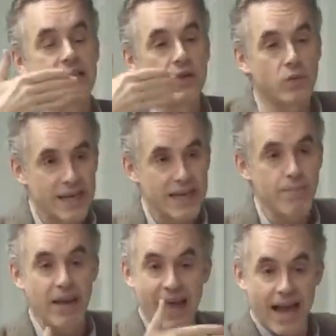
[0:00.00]
that you
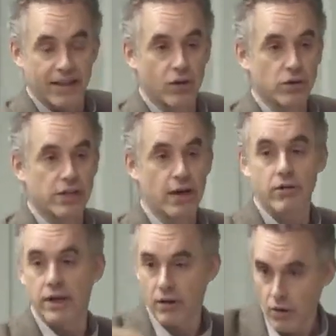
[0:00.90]
keep and act those
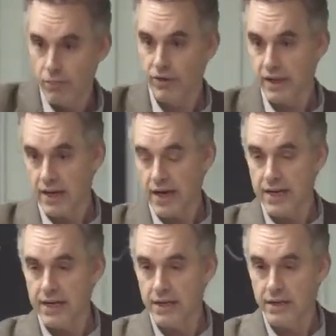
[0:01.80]
out, and hopefully the
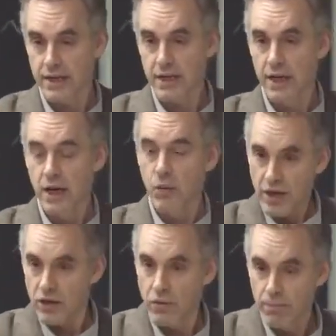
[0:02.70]
idea is that
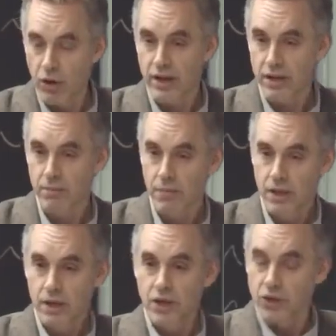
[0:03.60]
when you embody them,
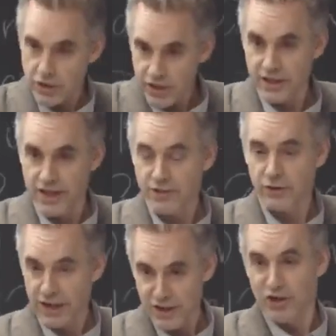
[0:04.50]
you're
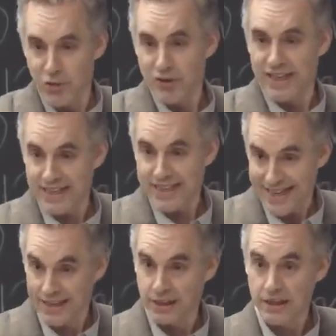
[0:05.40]
successful and you don't get
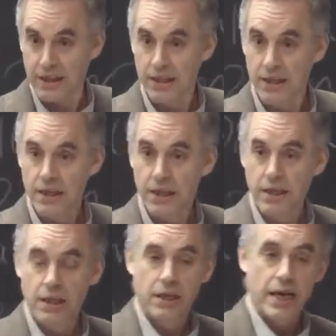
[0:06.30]
killed.
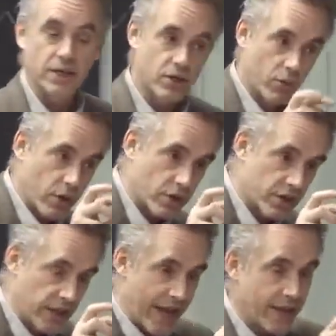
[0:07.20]
And so
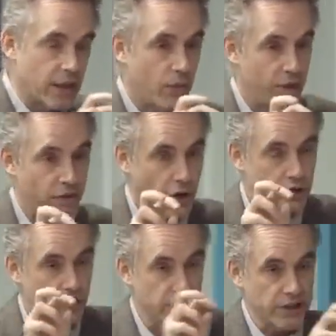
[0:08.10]
we've
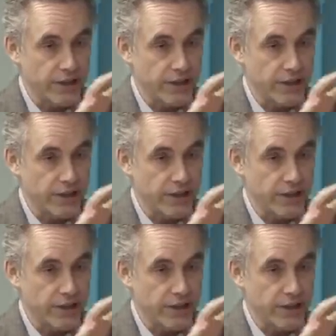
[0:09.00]
also